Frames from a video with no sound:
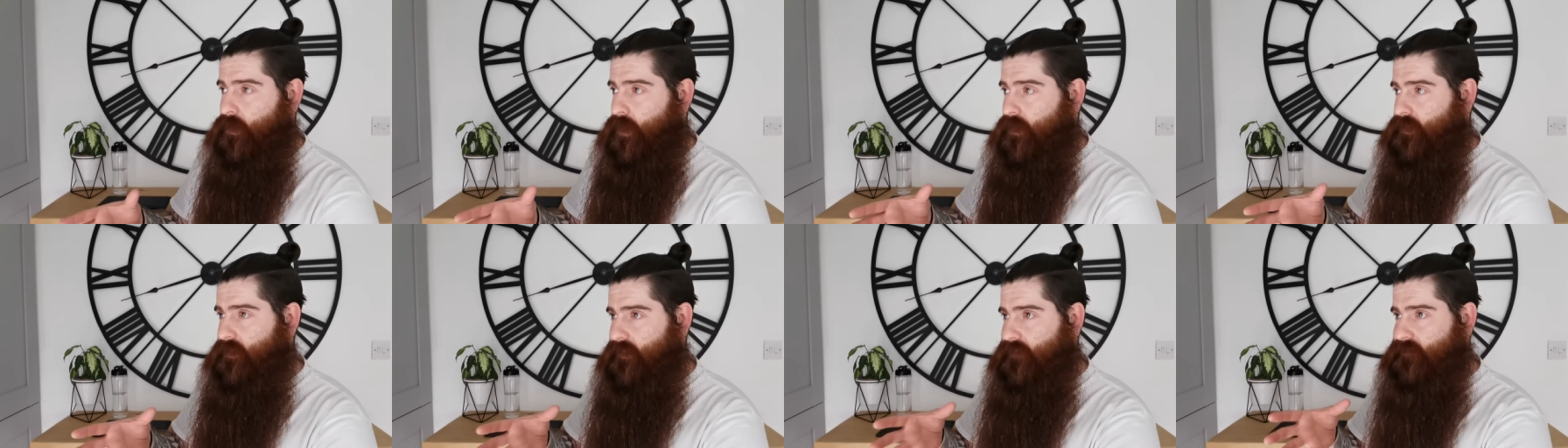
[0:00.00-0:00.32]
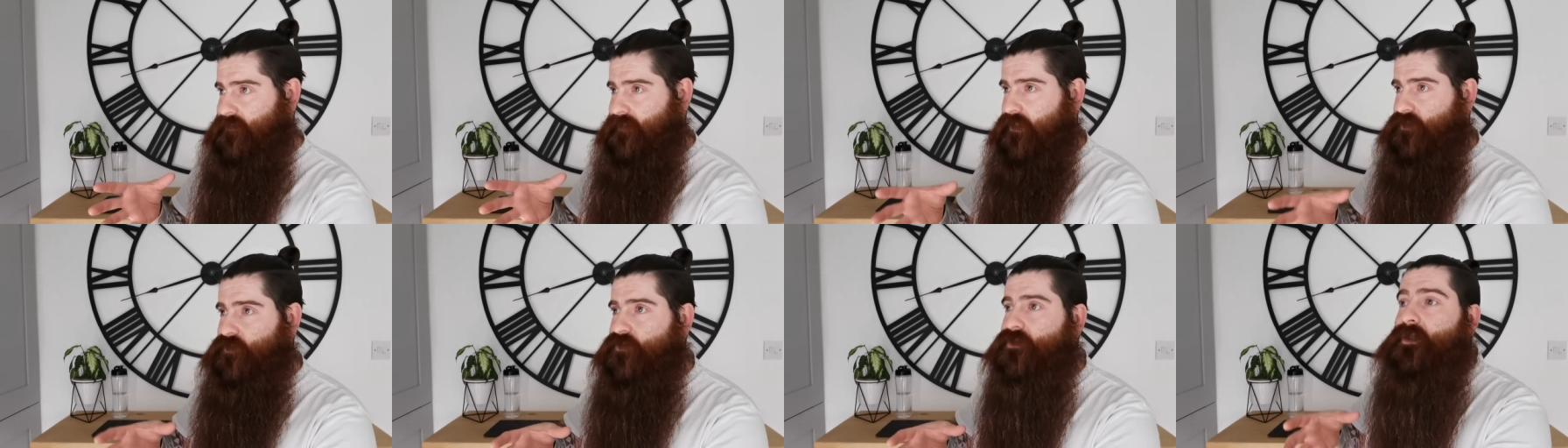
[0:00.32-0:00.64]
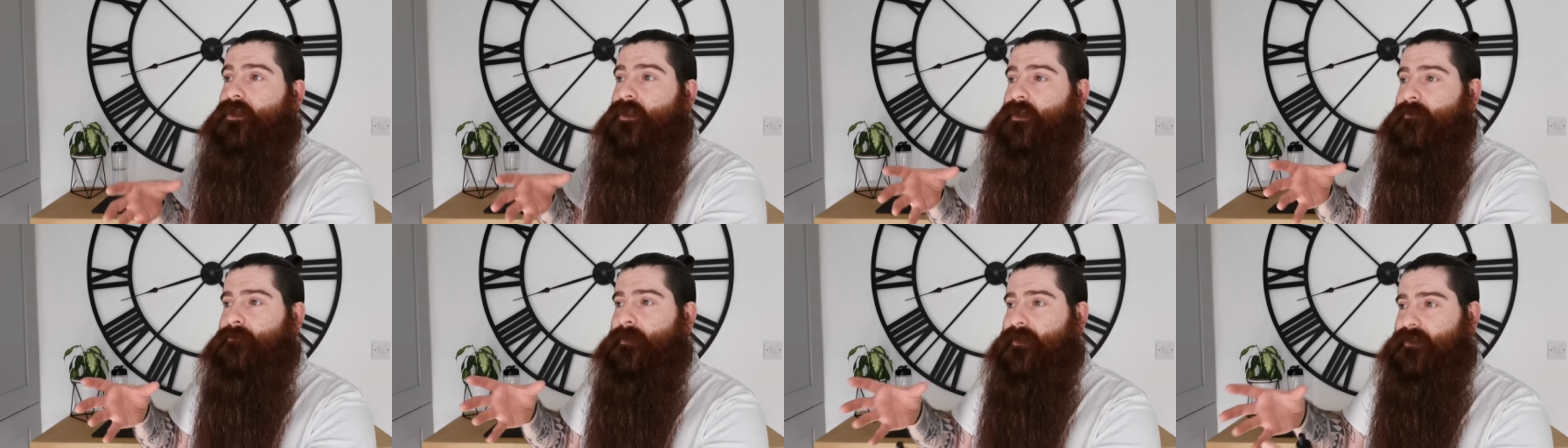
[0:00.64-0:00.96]
I think it's nice
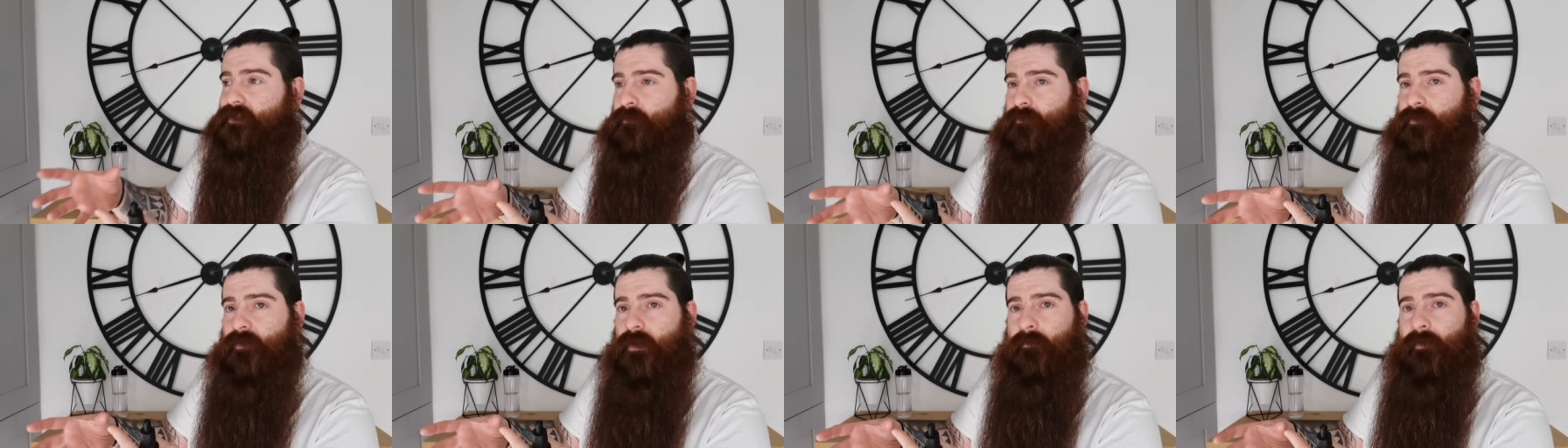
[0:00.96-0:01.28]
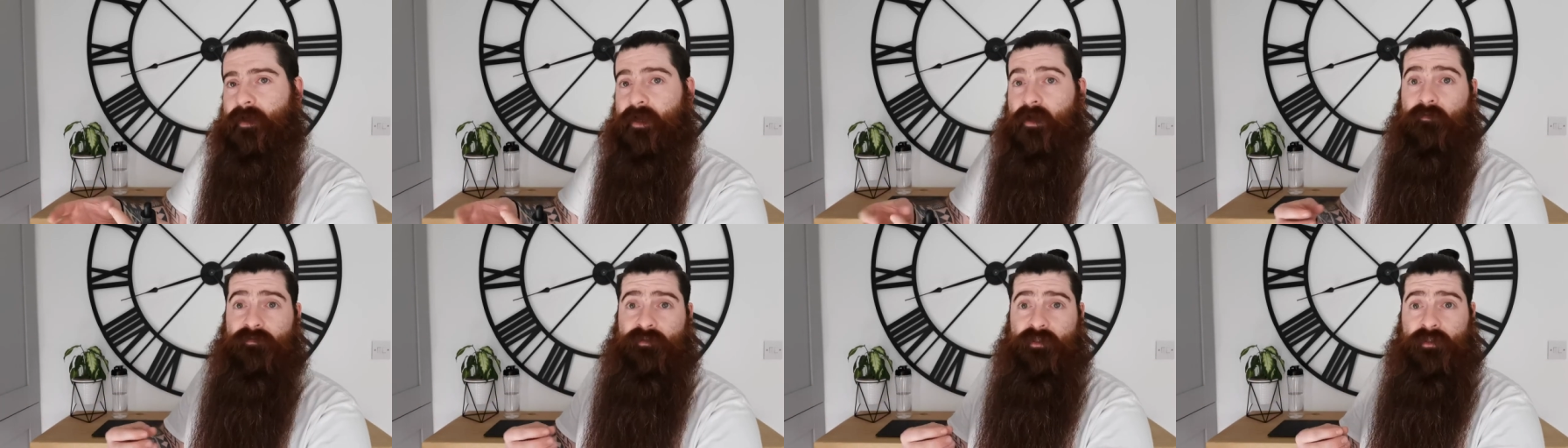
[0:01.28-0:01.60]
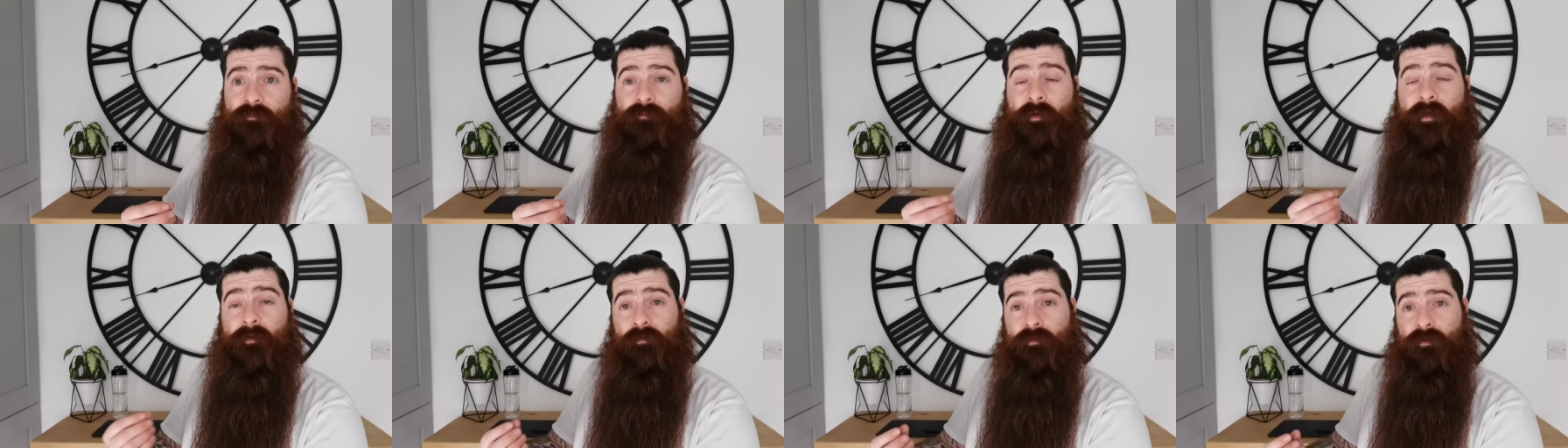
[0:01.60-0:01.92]
to mix up a little bit, obviously,
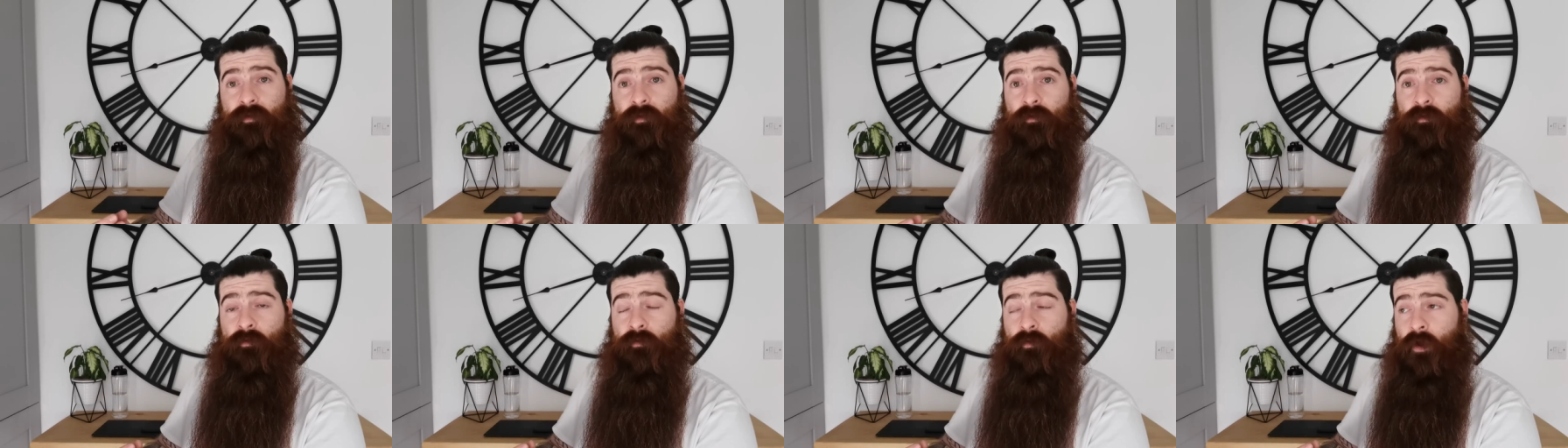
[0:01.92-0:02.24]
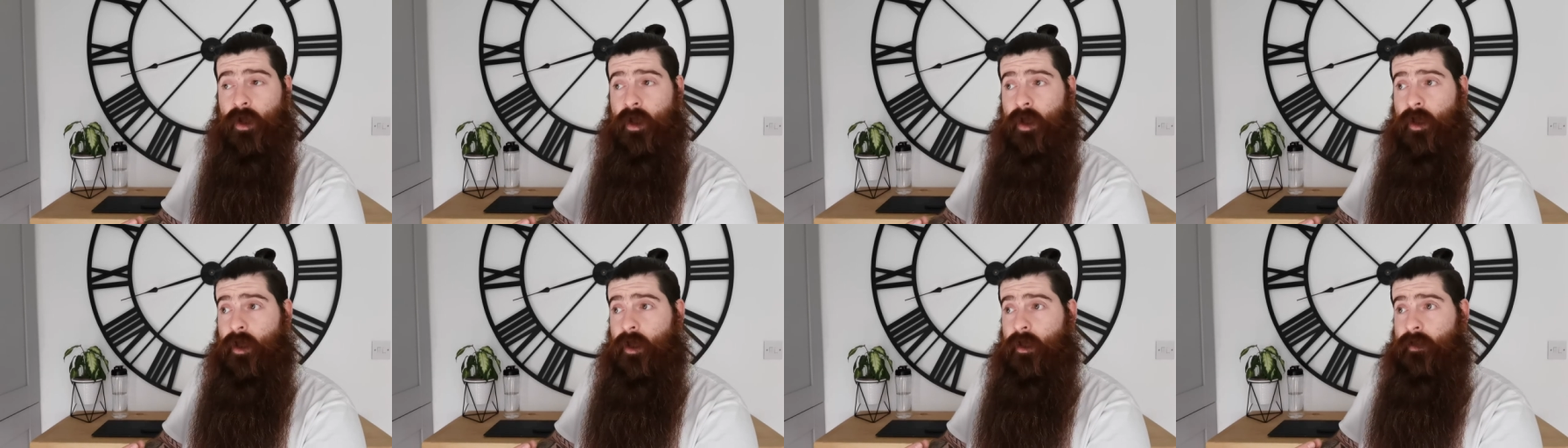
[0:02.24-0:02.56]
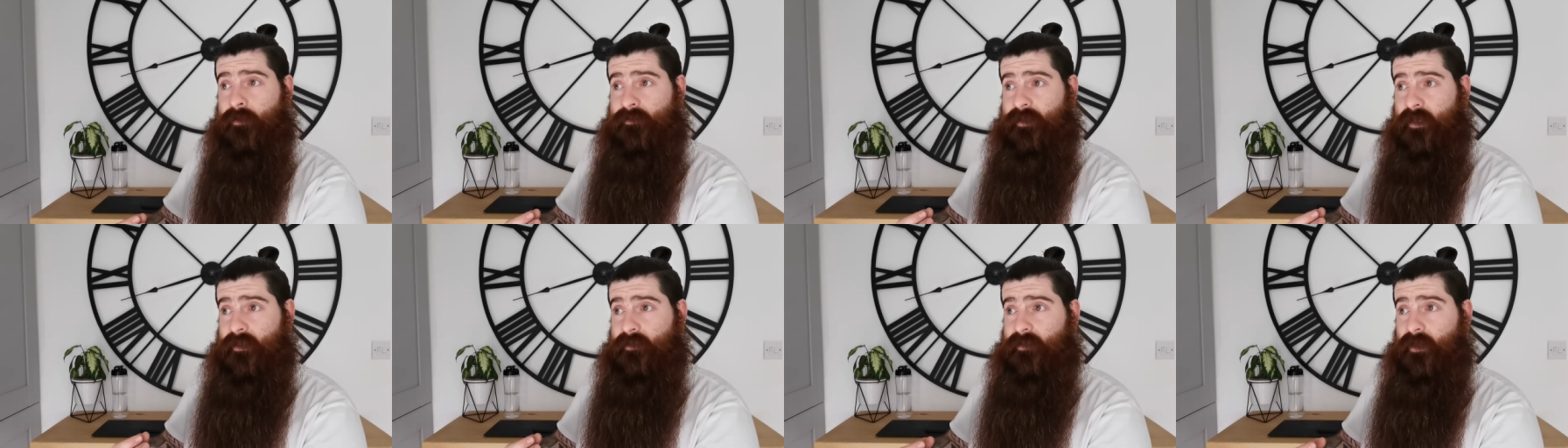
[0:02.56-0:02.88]
because people do
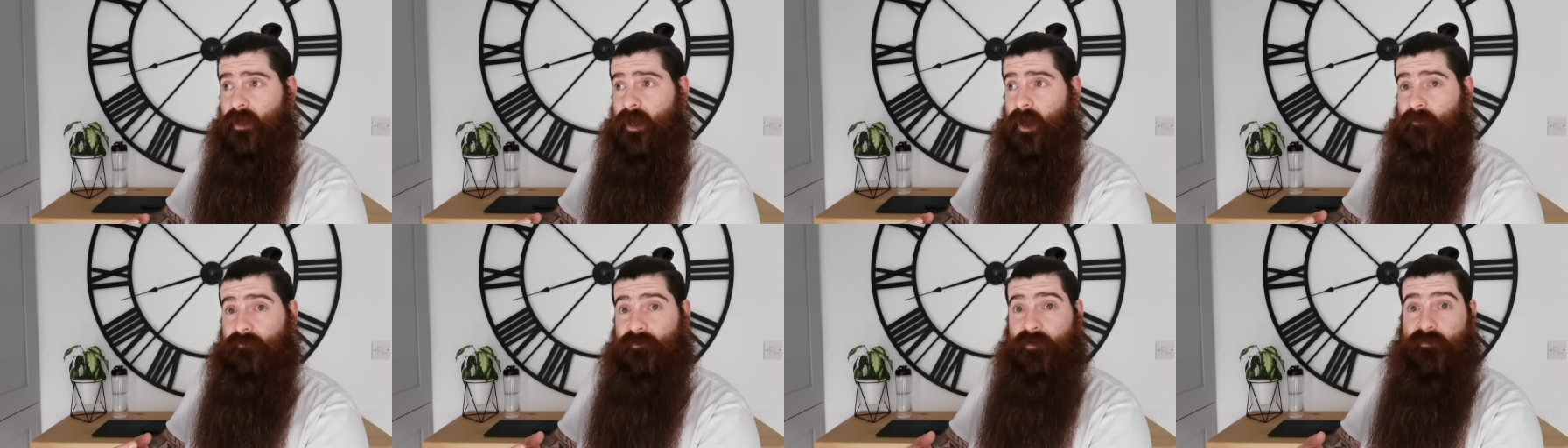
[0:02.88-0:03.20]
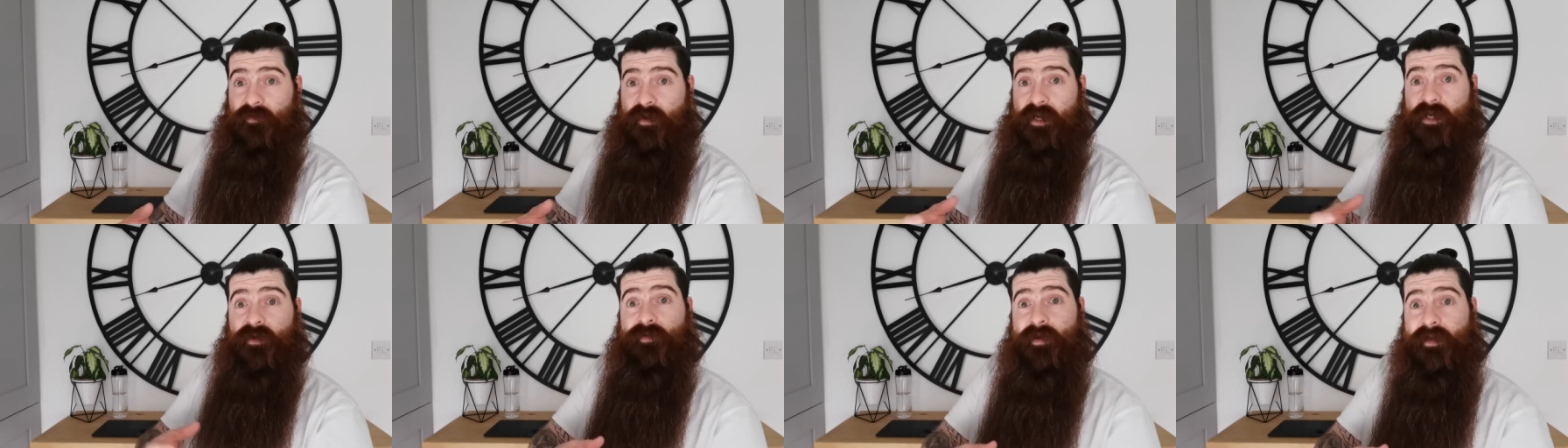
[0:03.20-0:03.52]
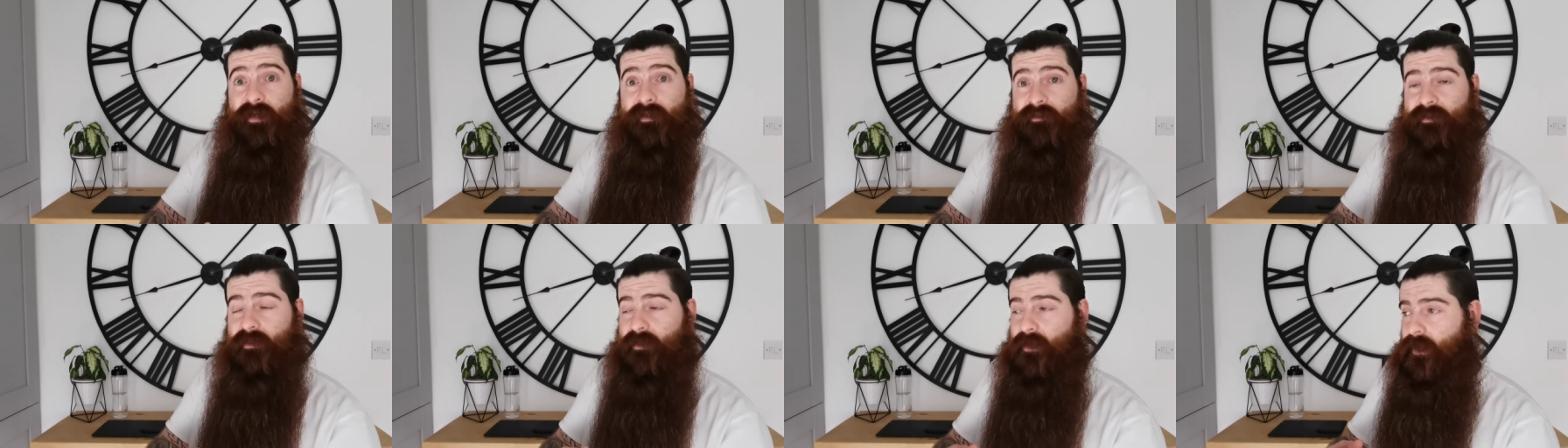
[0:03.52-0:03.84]
tend to have different
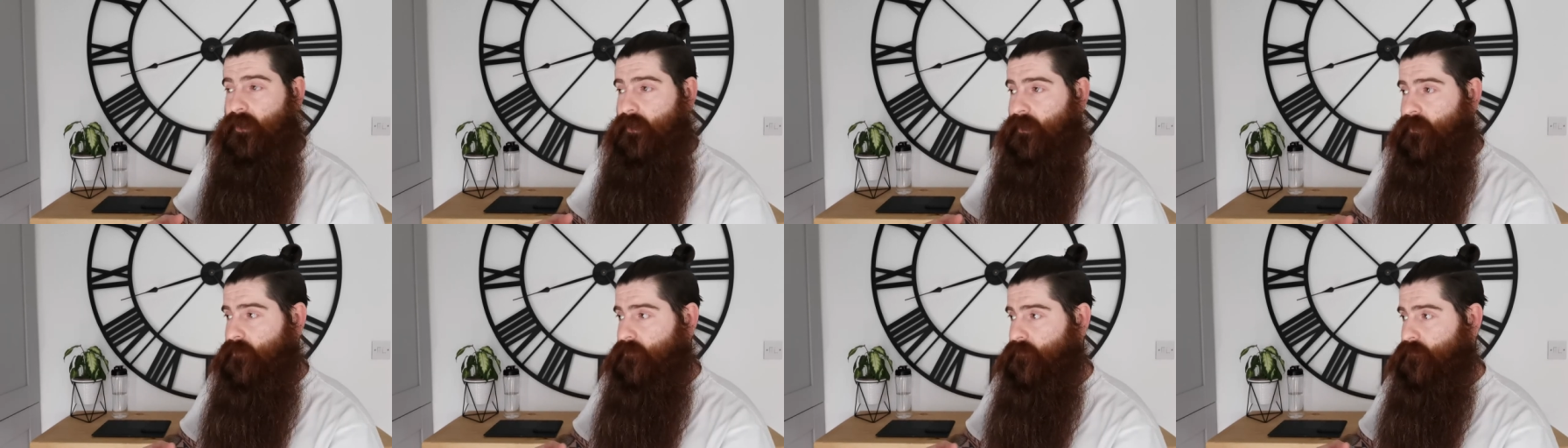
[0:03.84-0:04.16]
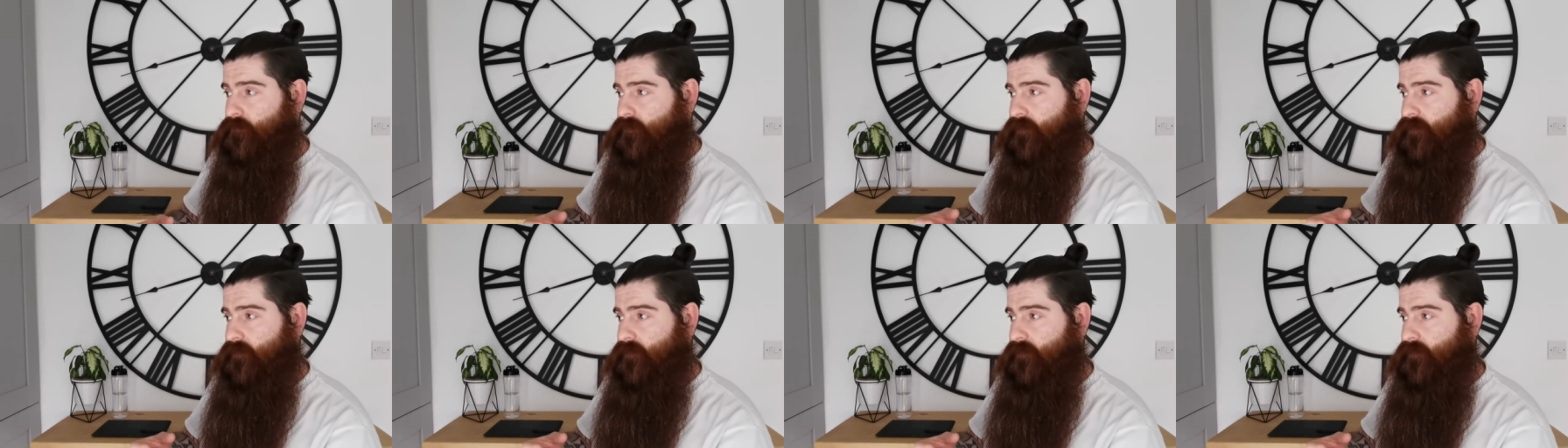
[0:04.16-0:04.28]
ingredients in there.